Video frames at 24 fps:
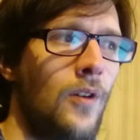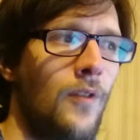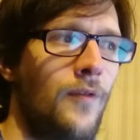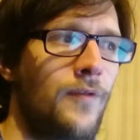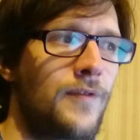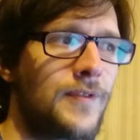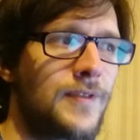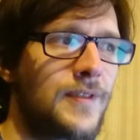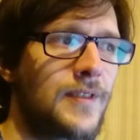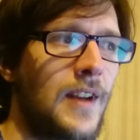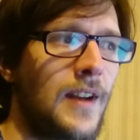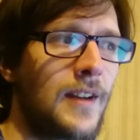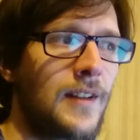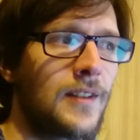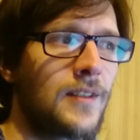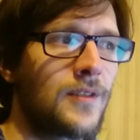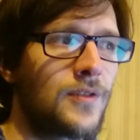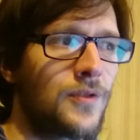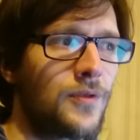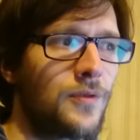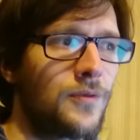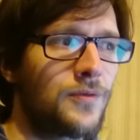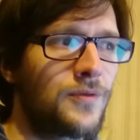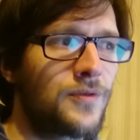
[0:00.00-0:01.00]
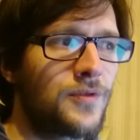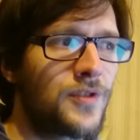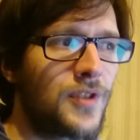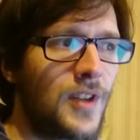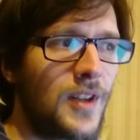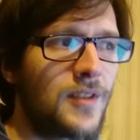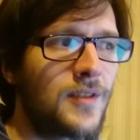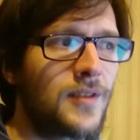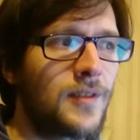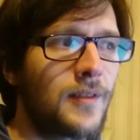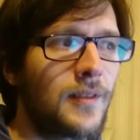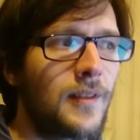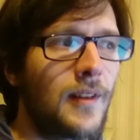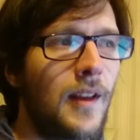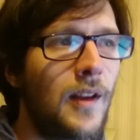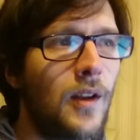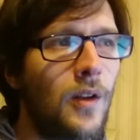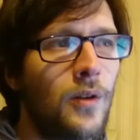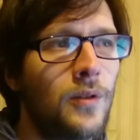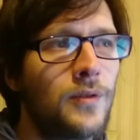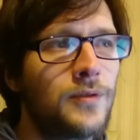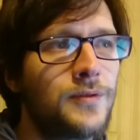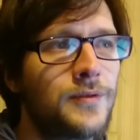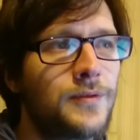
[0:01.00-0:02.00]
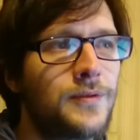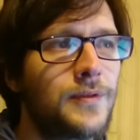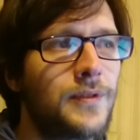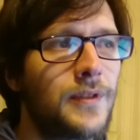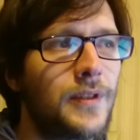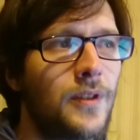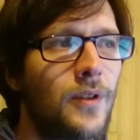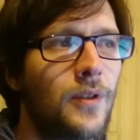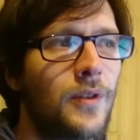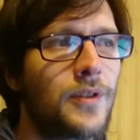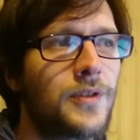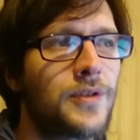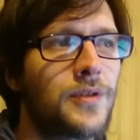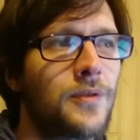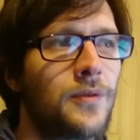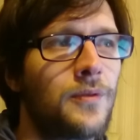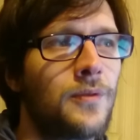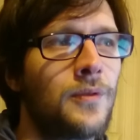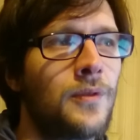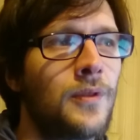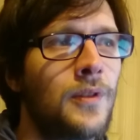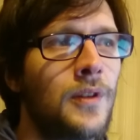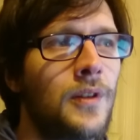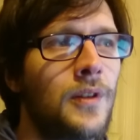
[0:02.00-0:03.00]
of starting to changing the laws in order to